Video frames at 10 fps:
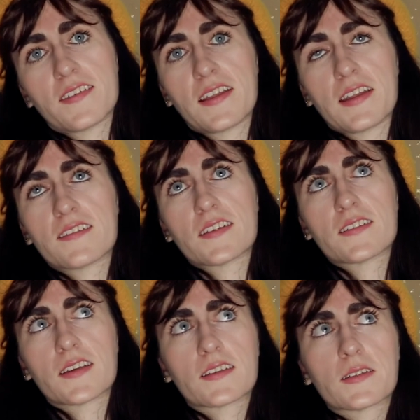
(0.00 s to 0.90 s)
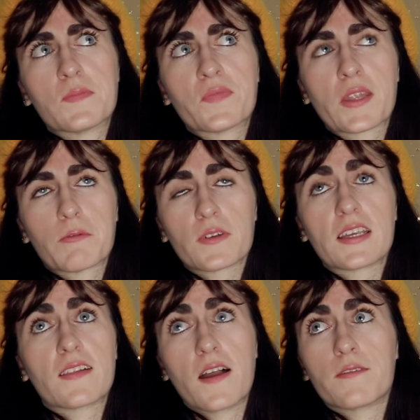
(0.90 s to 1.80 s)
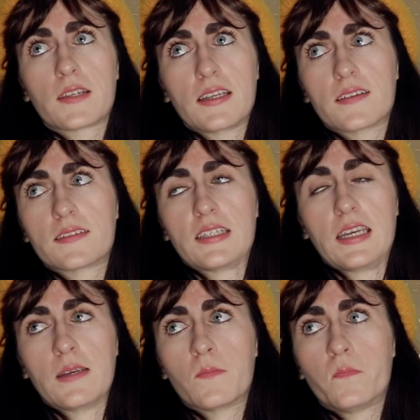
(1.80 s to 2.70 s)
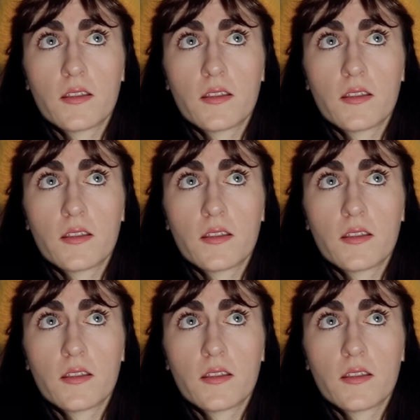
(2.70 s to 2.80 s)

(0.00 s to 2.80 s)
and it just looks really lovely to see